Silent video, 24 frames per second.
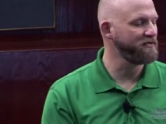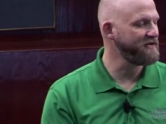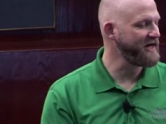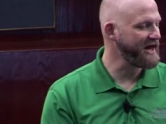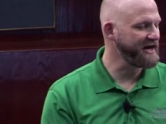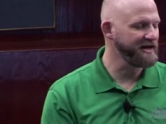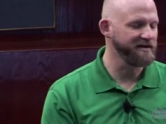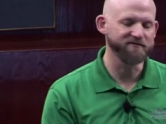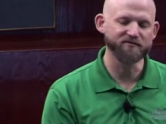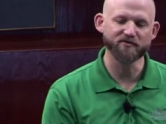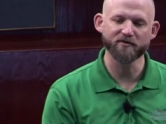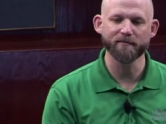
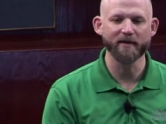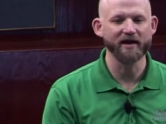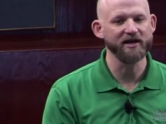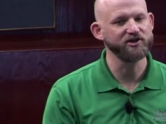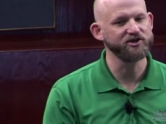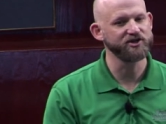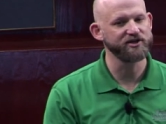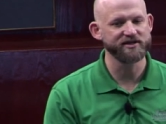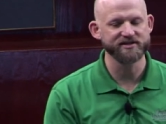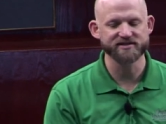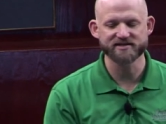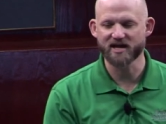That
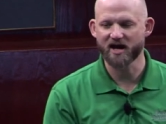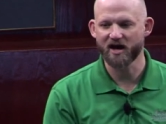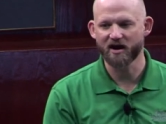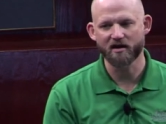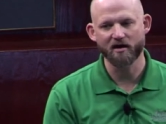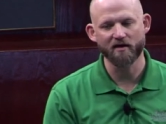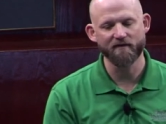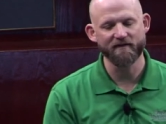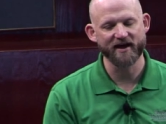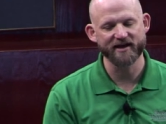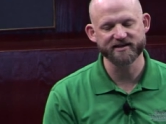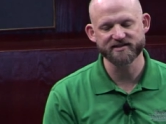information is not
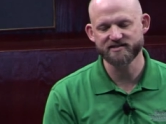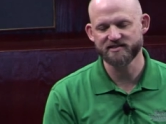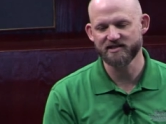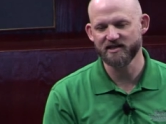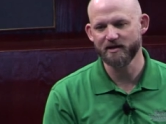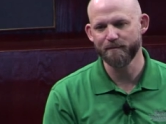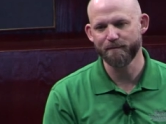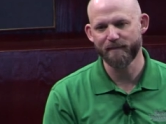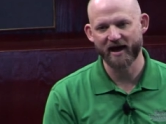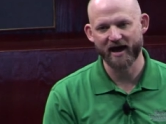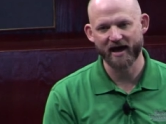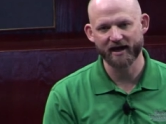on that
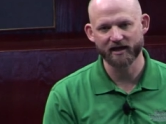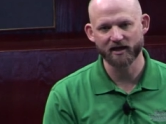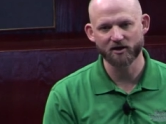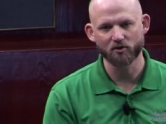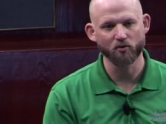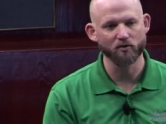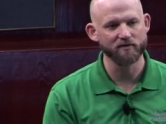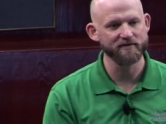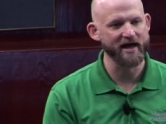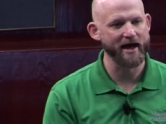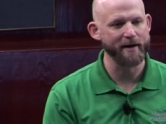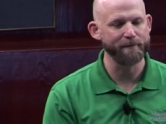seed packet
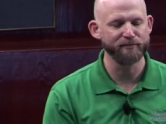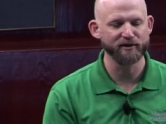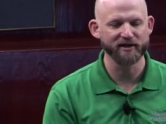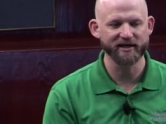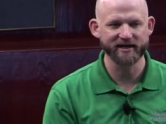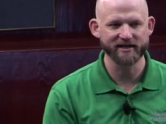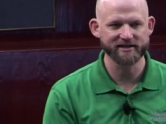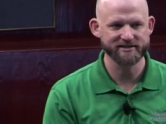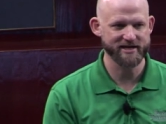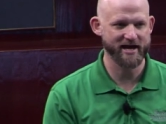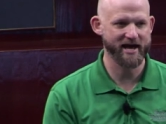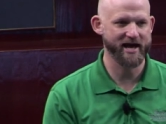or that
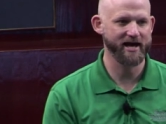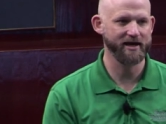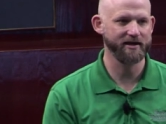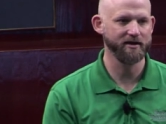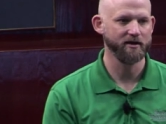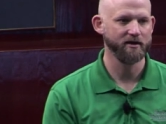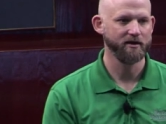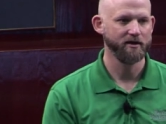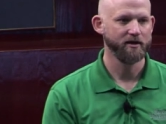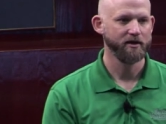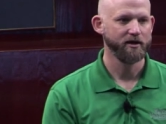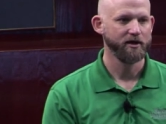plant tag
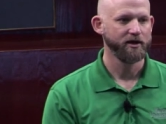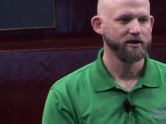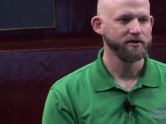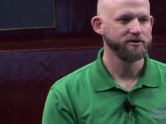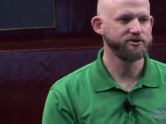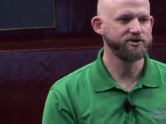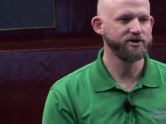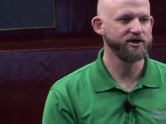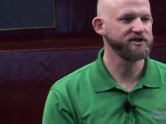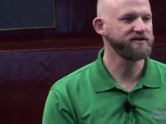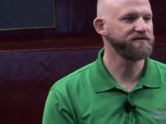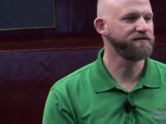
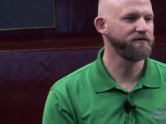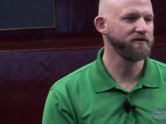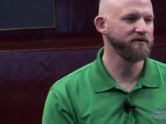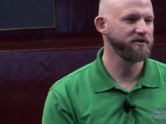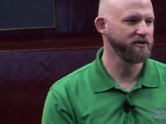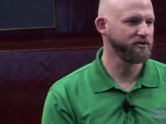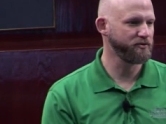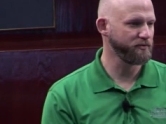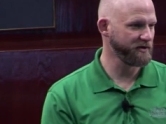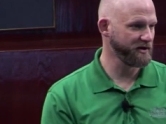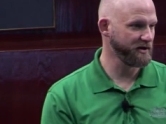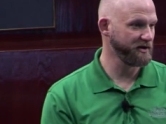just for the
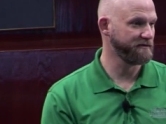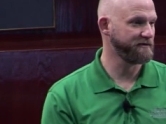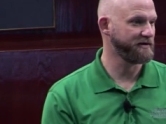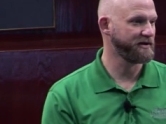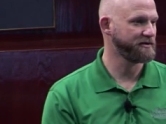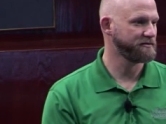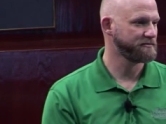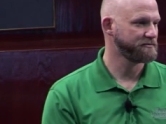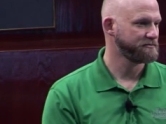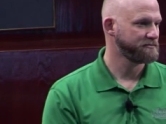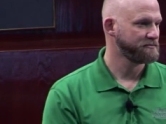thrill of it.